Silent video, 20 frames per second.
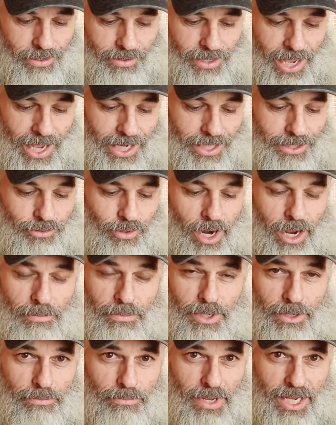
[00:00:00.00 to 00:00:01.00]
The
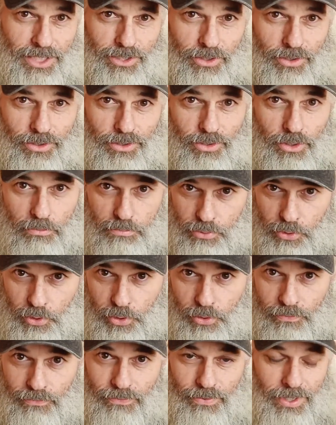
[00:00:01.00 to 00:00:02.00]
hydrometer measures the
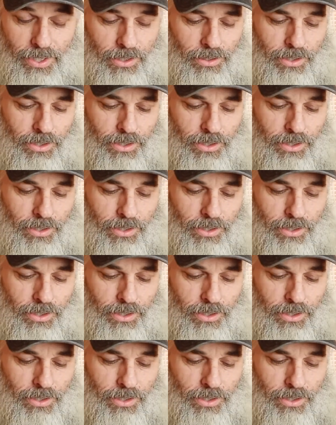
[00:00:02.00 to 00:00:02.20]
proof.